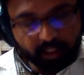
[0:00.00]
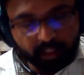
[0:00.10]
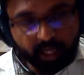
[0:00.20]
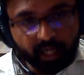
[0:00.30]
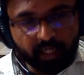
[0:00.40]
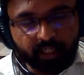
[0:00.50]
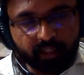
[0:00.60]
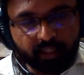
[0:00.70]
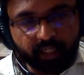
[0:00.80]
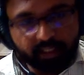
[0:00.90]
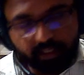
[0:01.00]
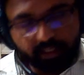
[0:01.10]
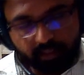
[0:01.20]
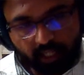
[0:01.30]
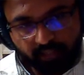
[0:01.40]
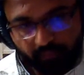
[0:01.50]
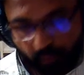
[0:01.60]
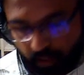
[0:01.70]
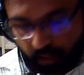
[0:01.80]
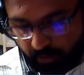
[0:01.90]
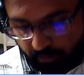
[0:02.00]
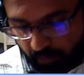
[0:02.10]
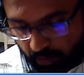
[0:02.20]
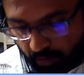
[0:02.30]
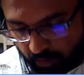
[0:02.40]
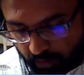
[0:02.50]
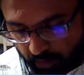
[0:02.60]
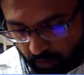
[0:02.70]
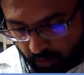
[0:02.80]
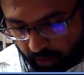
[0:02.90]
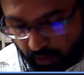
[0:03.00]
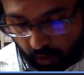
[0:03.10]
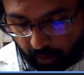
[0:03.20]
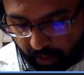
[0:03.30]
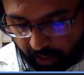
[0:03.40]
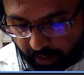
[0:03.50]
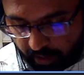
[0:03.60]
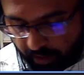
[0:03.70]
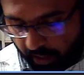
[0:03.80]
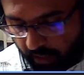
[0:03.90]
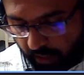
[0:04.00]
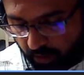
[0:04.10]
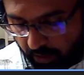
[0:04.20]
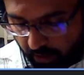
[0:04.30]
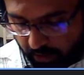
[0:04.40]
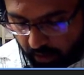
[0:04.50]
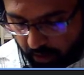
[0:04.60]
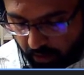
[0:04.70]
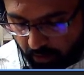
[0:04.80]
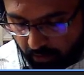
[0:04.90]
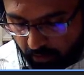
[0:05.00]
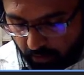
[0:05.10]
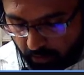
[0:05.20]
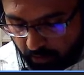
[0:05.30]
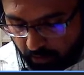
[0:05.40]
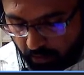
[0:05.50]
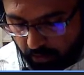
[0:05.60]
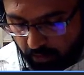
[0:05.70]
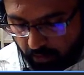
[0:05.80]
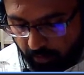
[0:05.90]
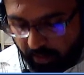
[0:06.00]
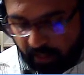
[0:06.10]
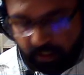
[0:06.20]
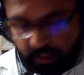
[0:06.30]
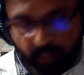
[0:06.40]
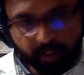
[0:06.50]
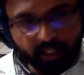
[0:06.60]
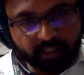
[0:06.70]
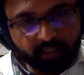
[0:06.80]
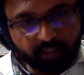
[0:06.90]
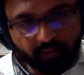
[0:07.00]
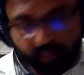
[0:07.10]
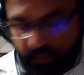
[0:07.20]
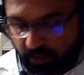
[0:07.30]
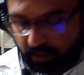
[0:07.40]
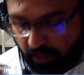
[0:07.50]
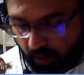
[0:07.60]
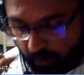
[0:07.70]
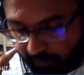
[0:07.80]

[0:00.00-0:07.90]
directly in engines as a fuel. So ethanol blended gasoline things are recently been tested for engines and all.